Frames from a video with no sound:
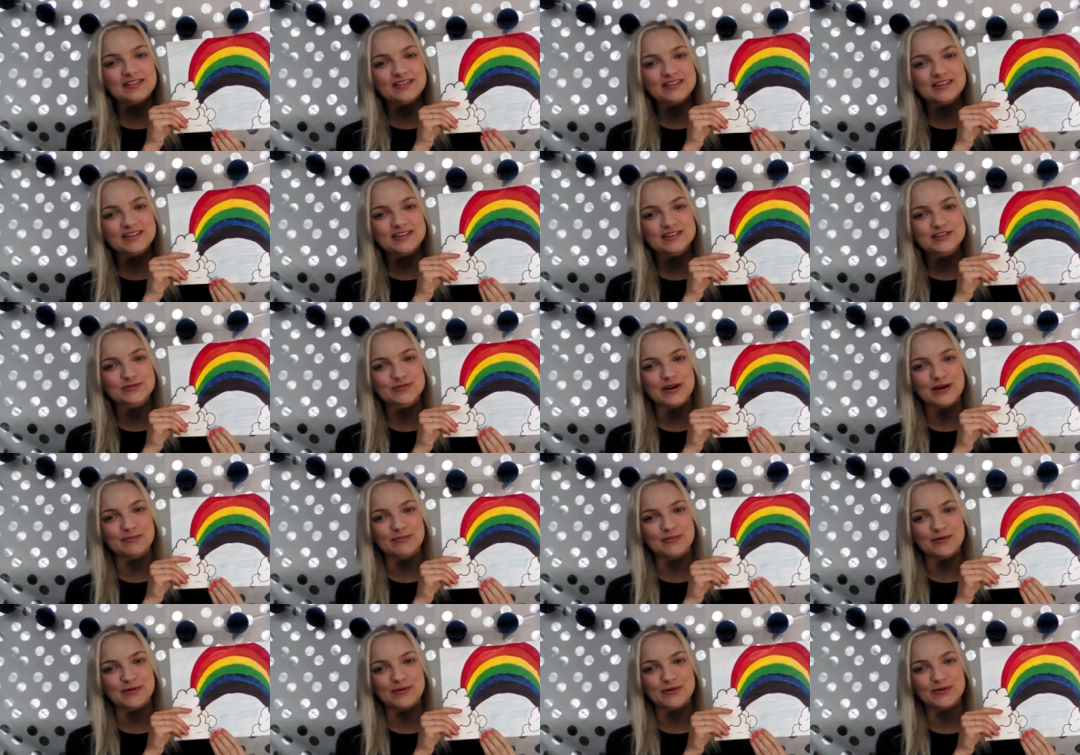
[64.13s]
this
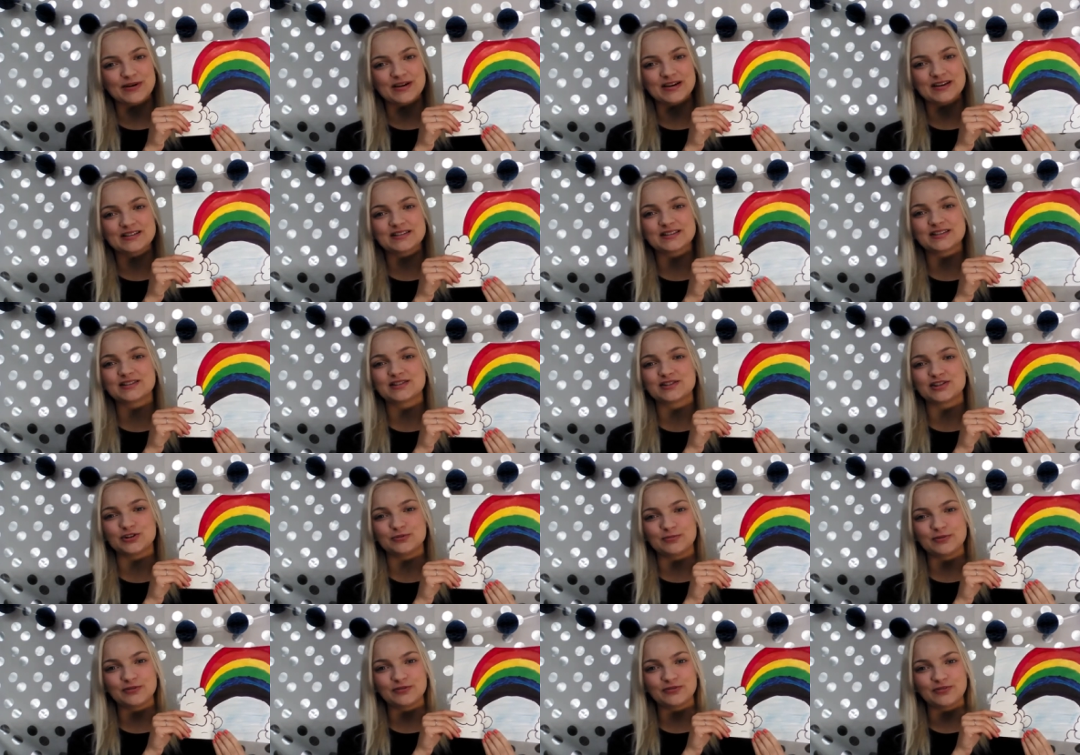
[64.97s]
rainbow is a
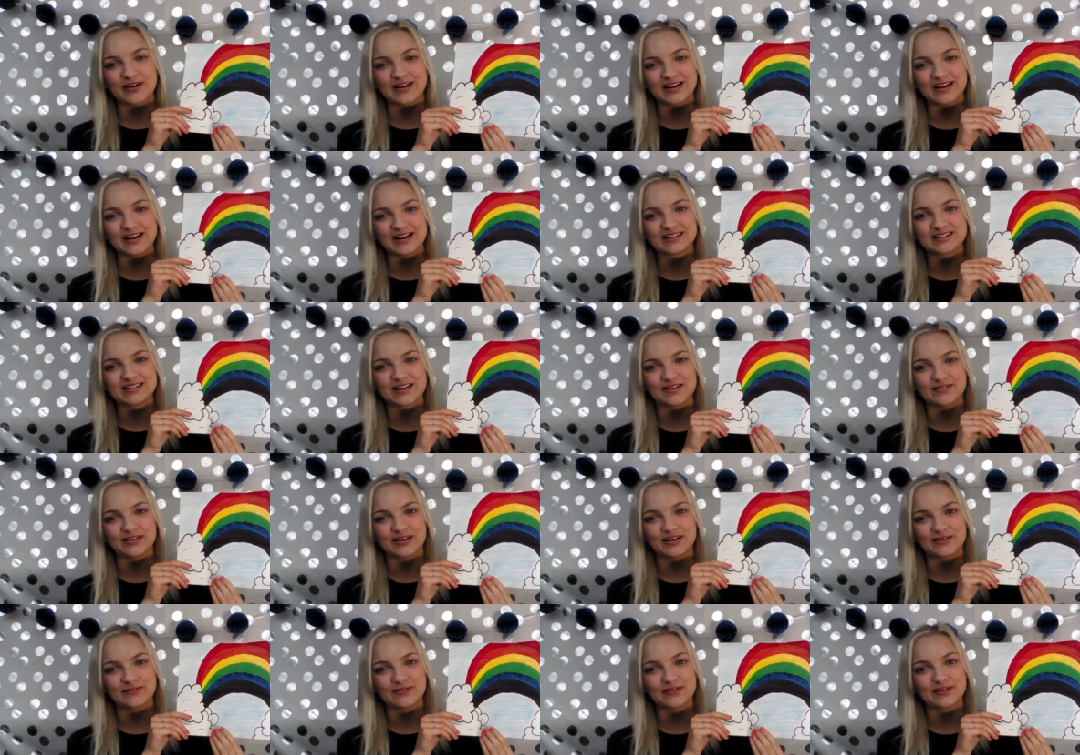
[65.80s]
super fun
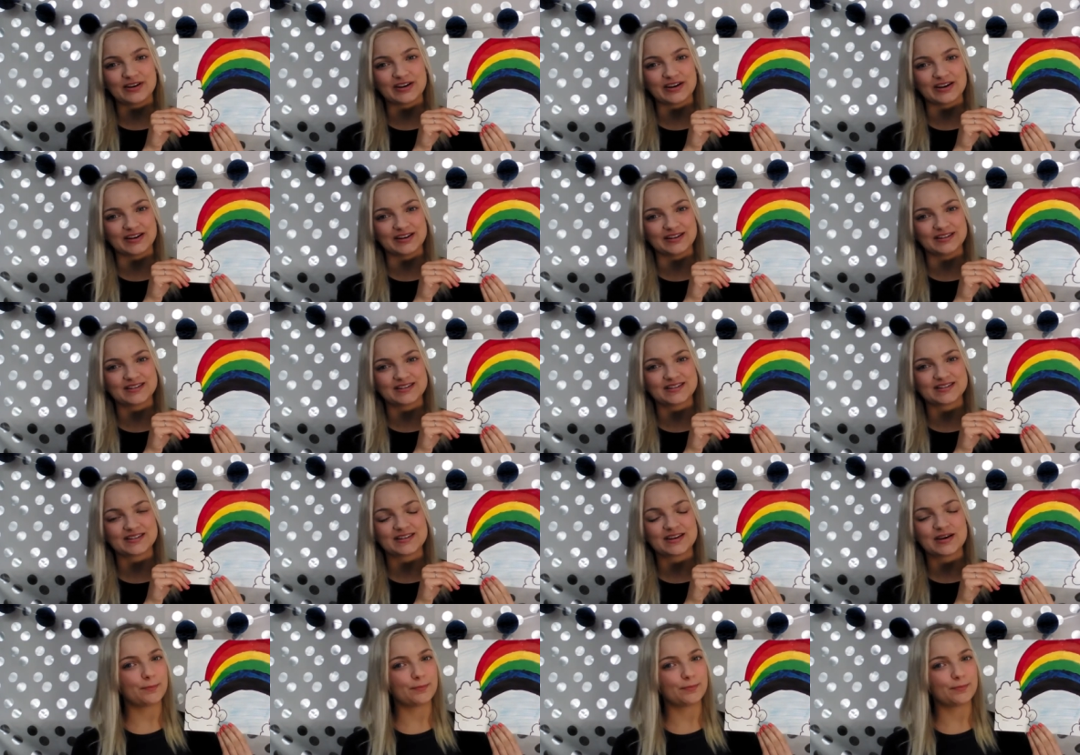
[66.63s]
activity for kids,